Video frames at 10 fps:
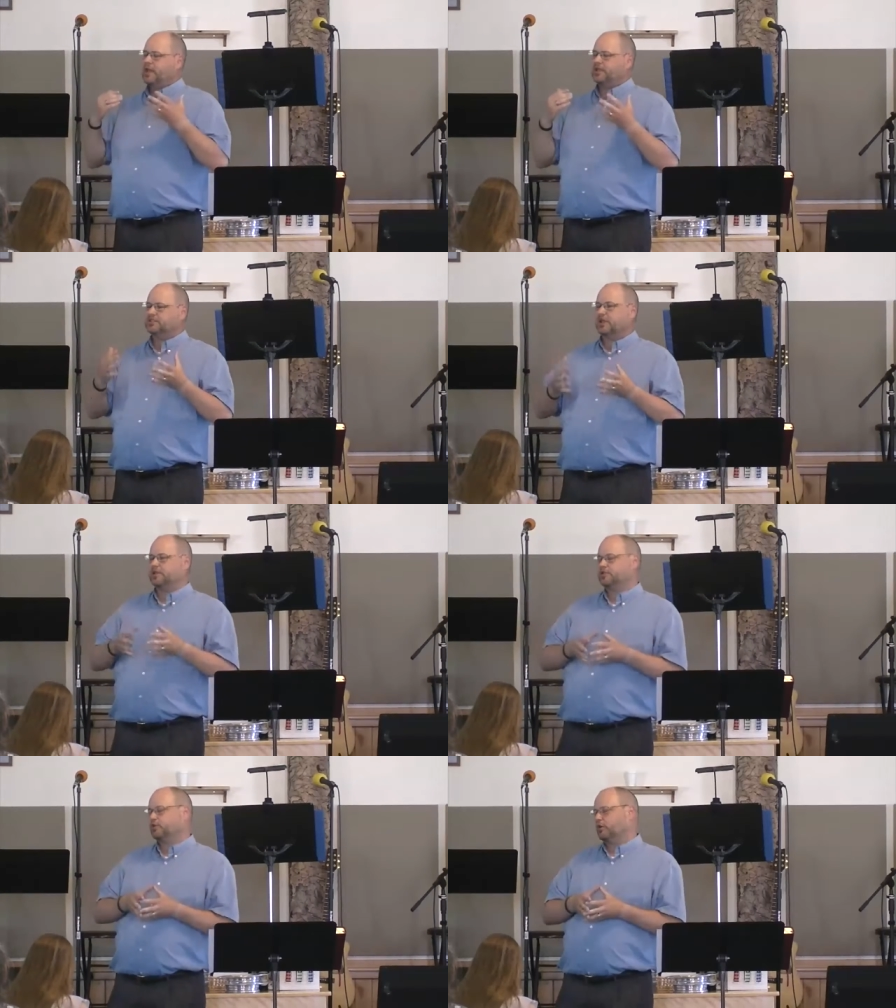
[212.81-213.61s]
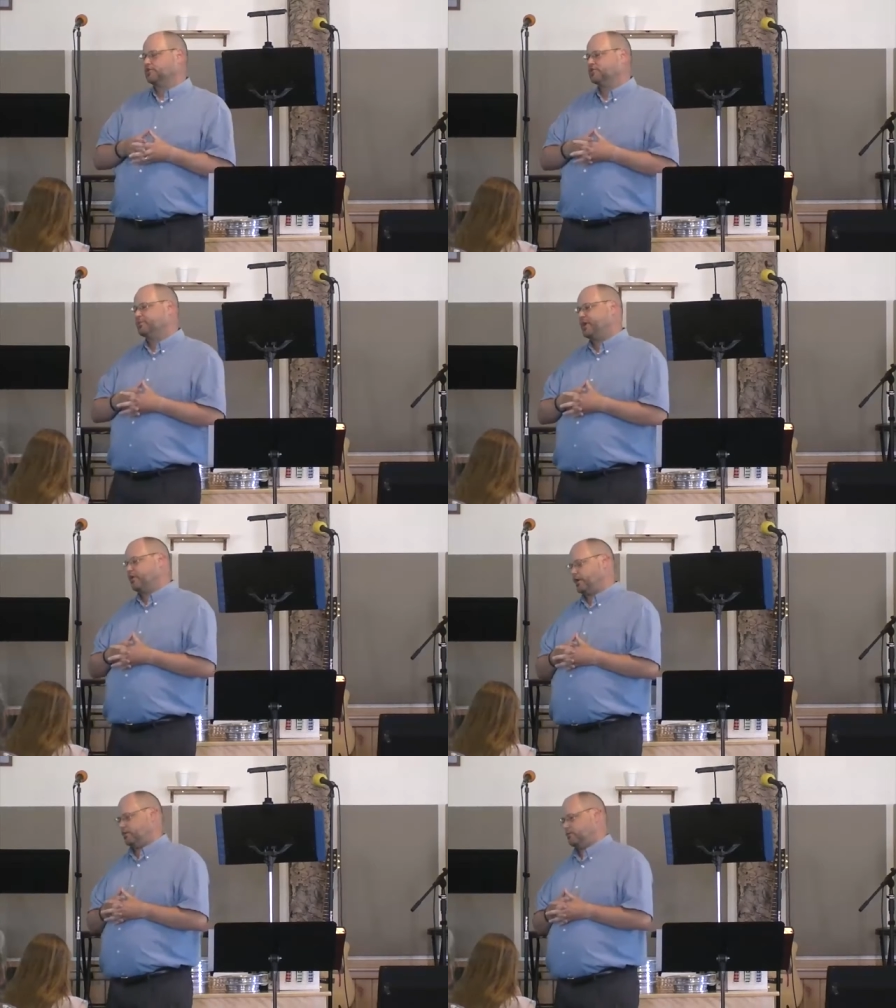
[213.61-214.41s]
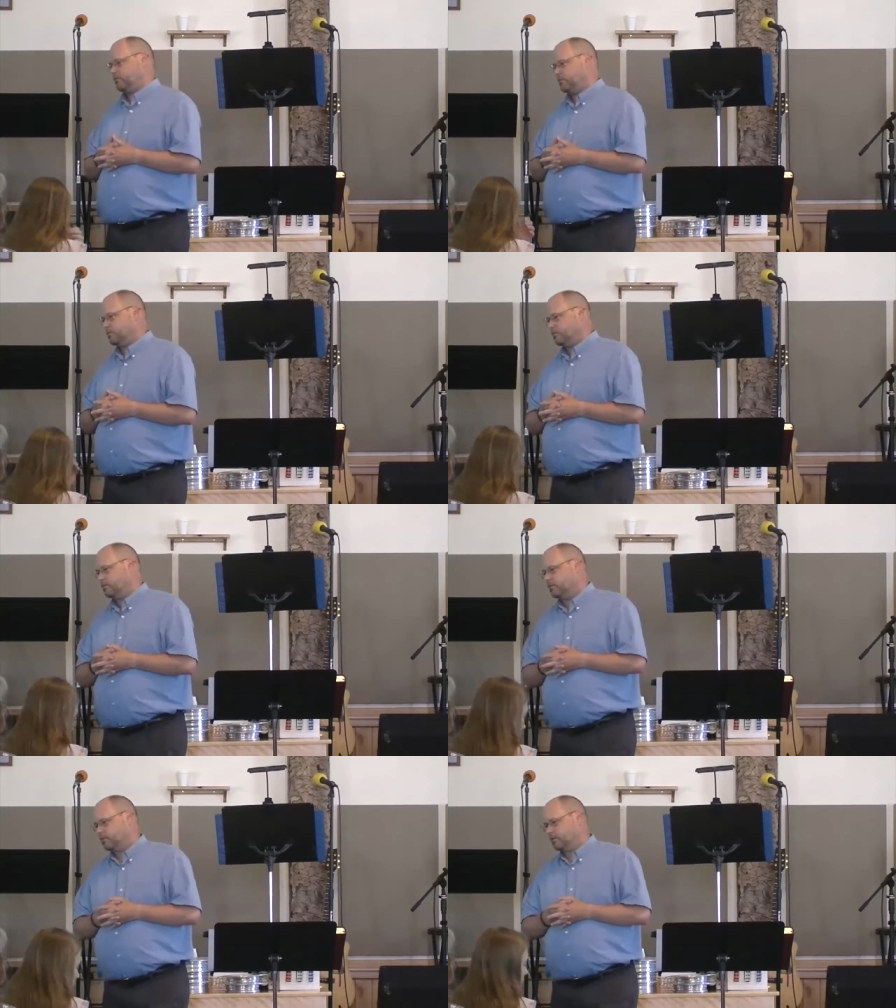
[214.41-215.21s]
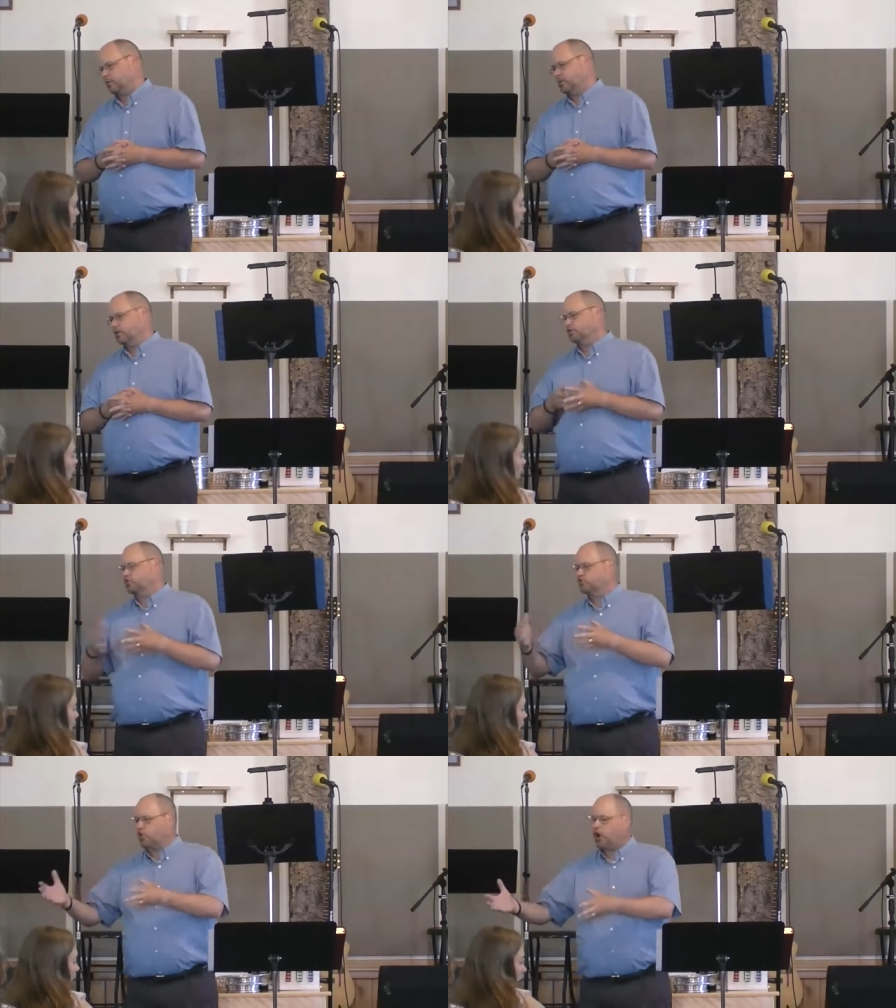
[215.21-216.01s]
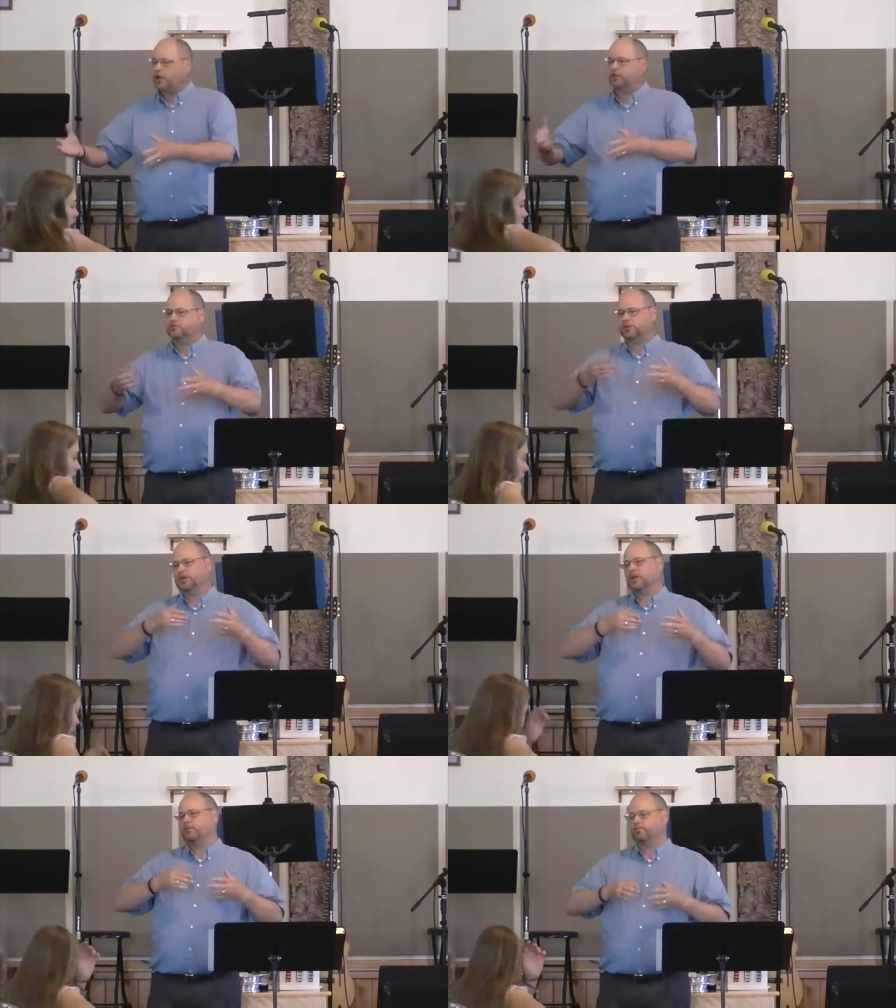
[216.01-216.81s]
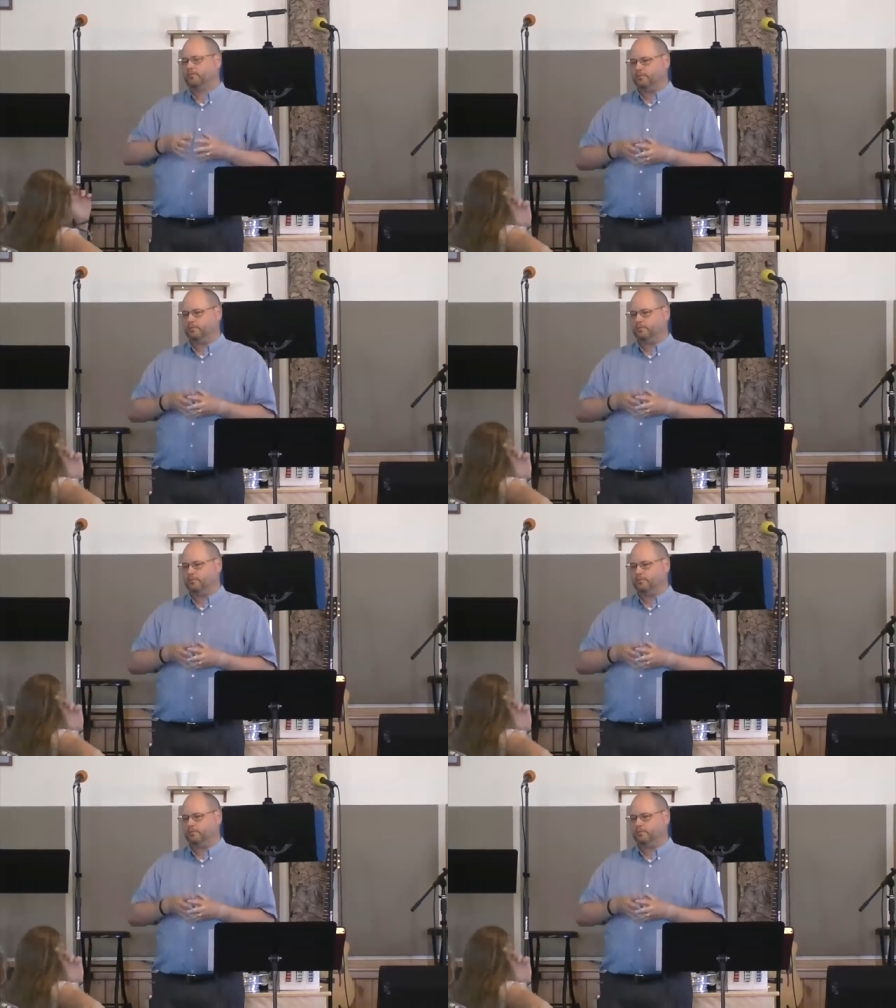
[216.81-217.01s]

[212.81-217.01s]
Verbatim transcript: he sent his Holy Spirit to draw you to him.